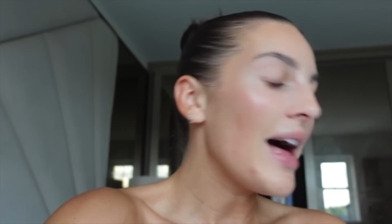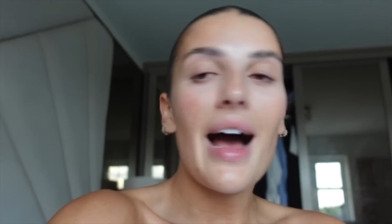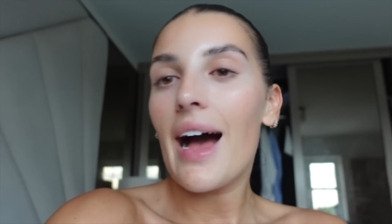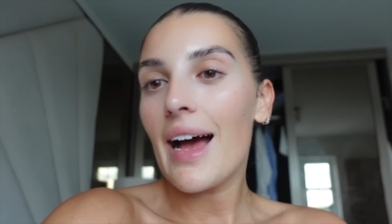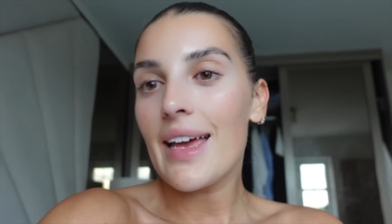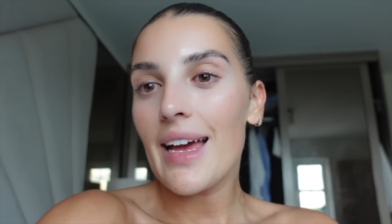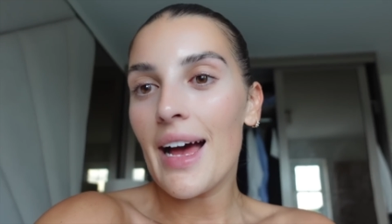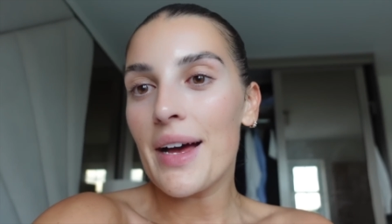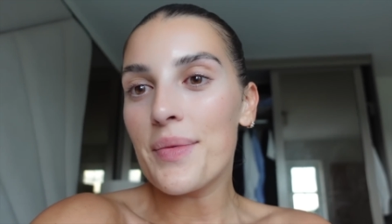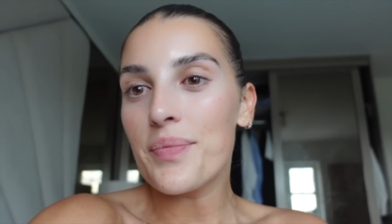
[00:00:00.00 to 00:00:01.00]
I
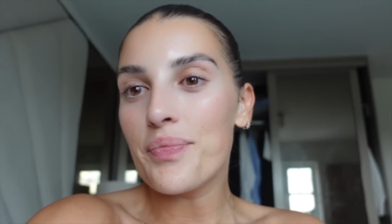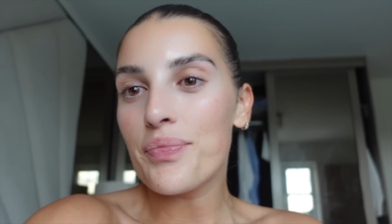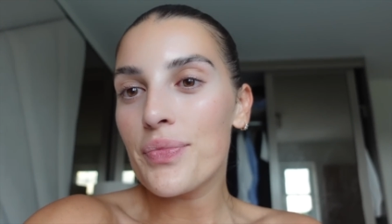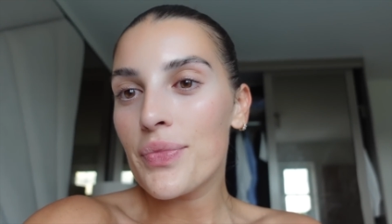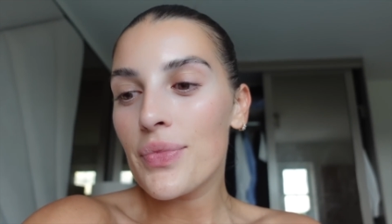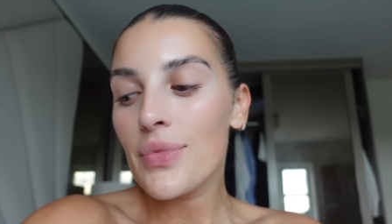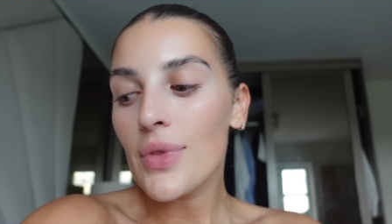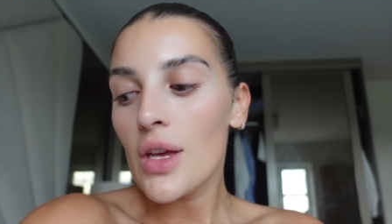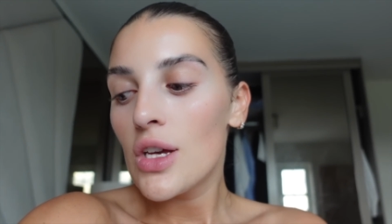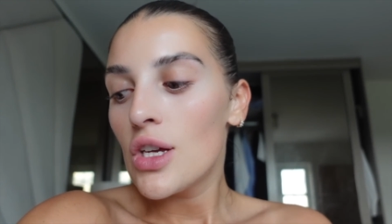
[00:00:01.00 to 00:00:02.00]
um
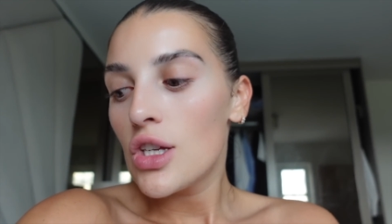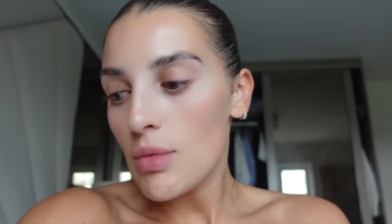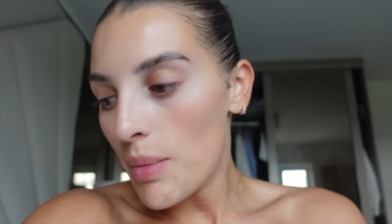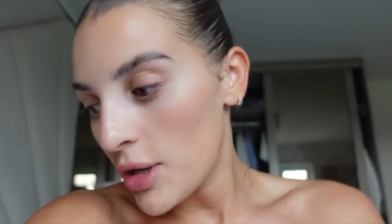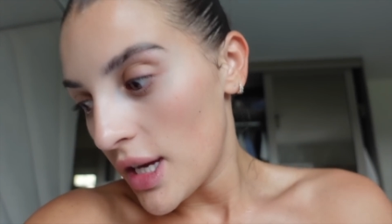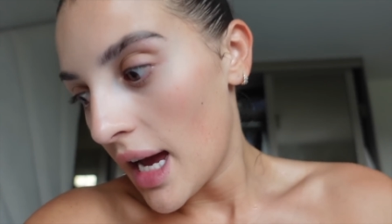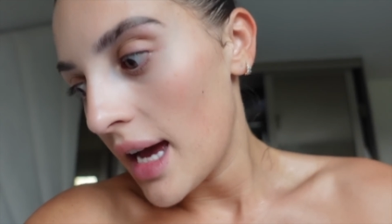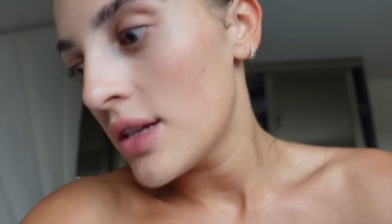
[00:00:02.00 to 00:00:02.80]
do my body care.